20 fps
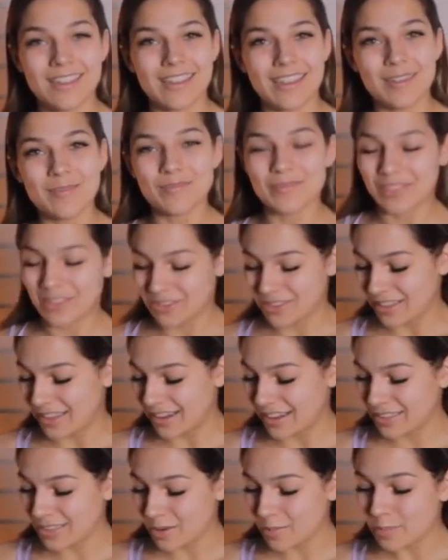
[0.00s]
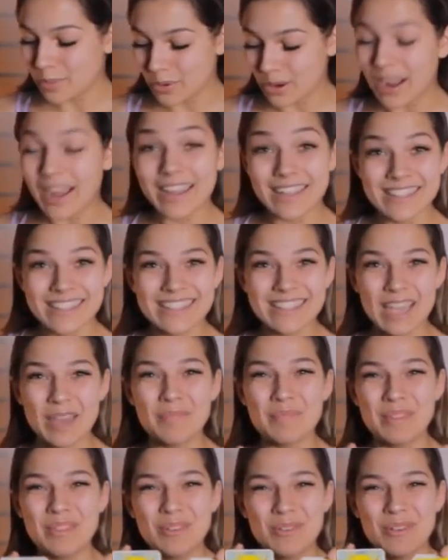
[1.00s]
Yep, they're letting their pride
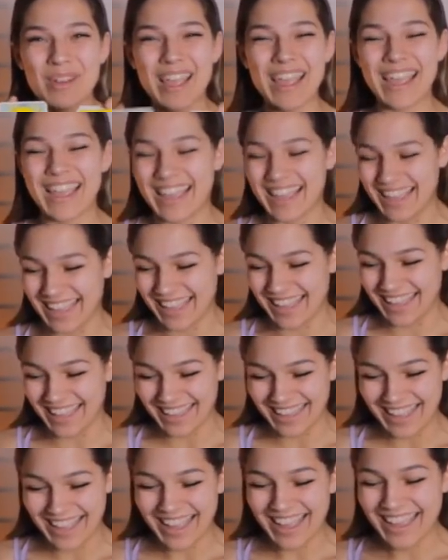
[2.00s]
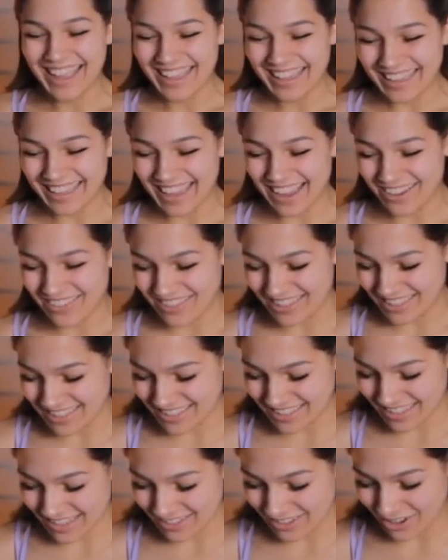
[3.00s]
step in the way. Yeah, with the
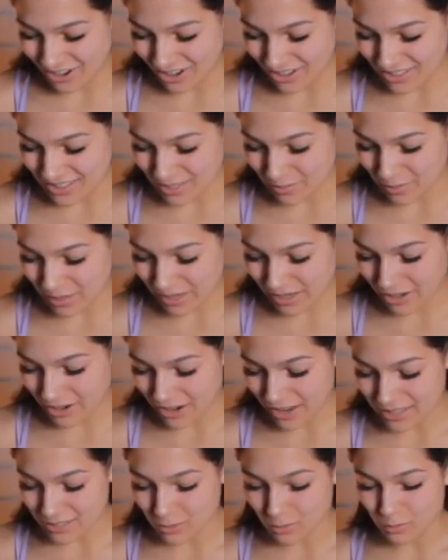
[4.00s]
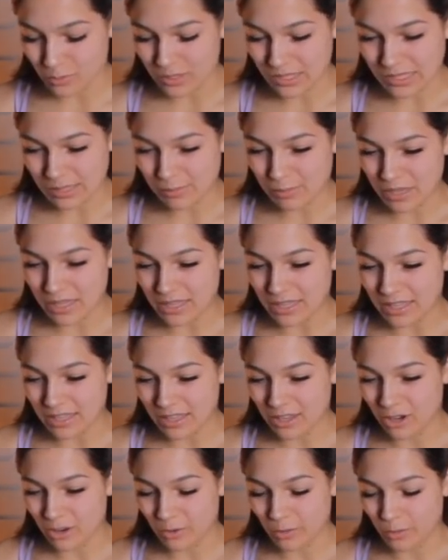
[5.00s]
Sun card. Somebody here has a really big
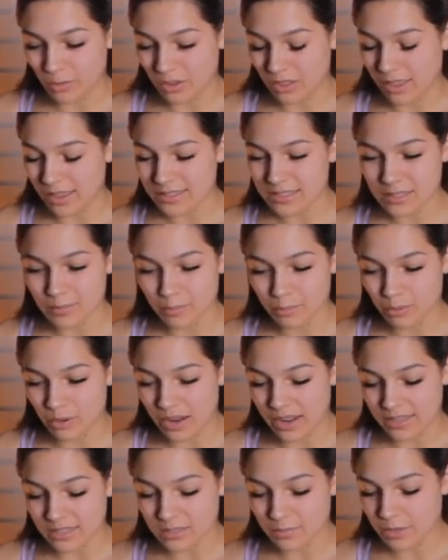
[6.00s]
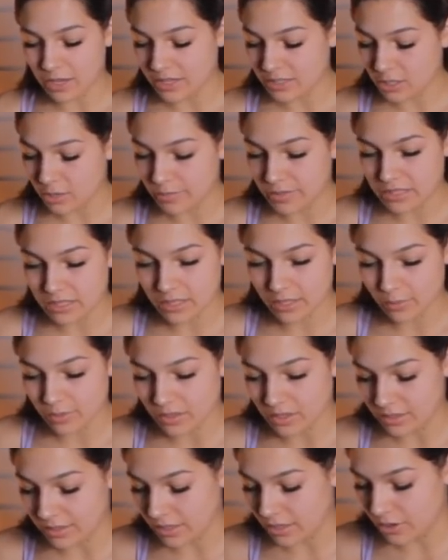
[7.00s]
ego, lots of pride. Some of you guys could be dealing
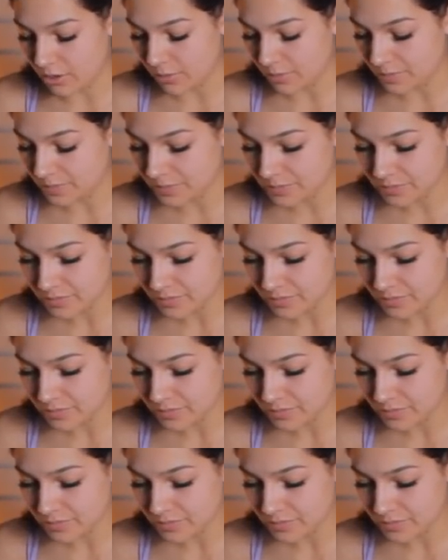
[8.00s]
with a Leo.